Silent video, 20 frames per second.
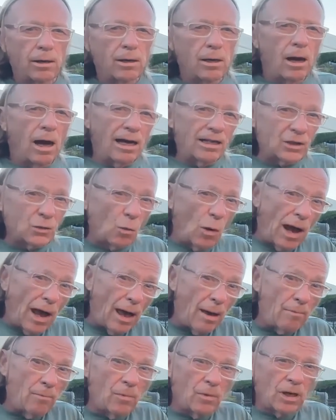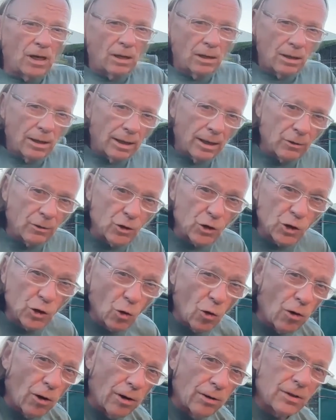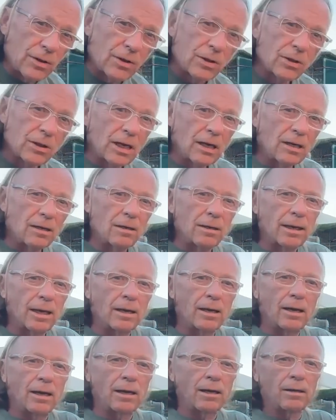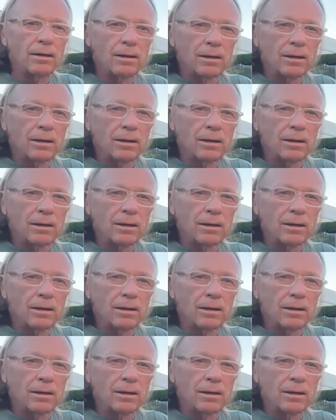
I swam in shorts, in a